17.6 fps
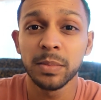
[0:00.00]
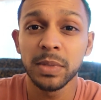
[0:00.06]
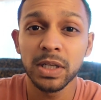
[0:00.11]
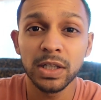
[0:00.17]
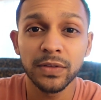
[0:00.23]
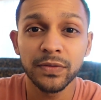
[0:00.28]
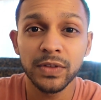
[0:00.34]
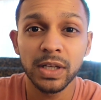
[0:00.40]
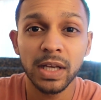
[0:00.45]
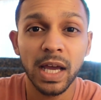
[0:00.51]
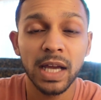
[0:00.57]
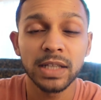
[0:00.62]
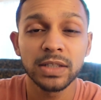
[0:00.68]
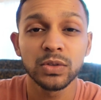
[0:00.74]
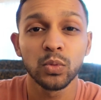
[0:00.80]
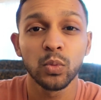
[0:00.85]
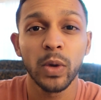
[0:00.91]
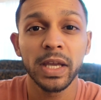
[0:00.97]
middle of the
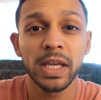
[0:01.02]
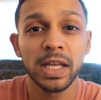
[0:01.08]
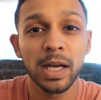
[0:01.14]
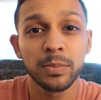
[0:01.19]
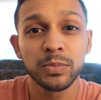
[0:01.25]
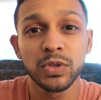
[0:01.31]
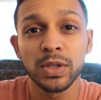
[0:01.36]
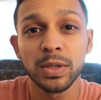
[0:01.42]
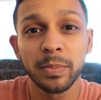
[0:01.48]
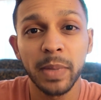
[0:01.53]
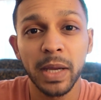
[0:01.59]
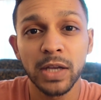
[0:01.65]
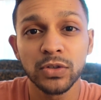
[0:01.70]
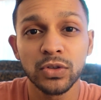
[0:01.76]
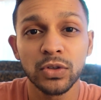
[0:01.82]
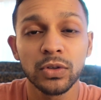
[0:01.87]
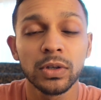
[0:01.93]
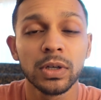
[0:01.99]
night, waking up to the
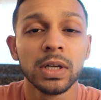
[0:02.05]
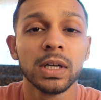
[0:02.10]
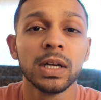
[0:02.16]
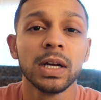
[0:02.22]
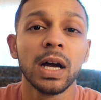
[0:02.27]
pager.